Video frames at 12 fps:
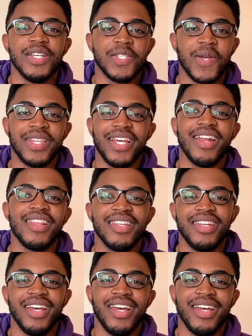So at the end of the
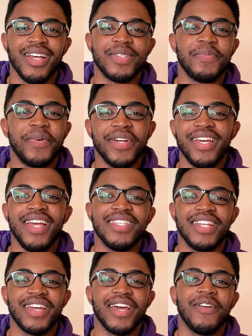day, it's pretty
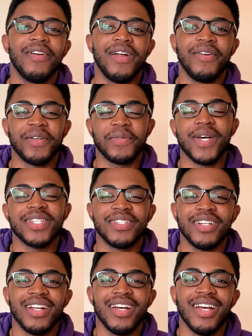easy to get around
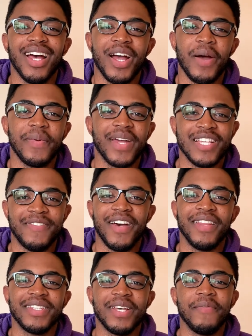Northwestern. I hope you guys
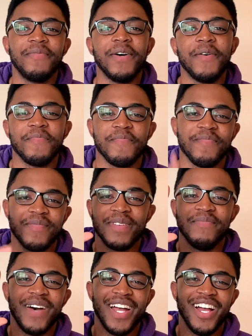found this helpful.
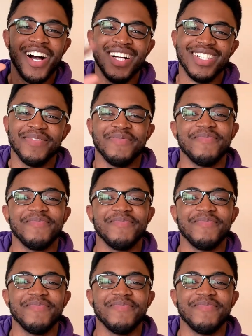Bye y'all.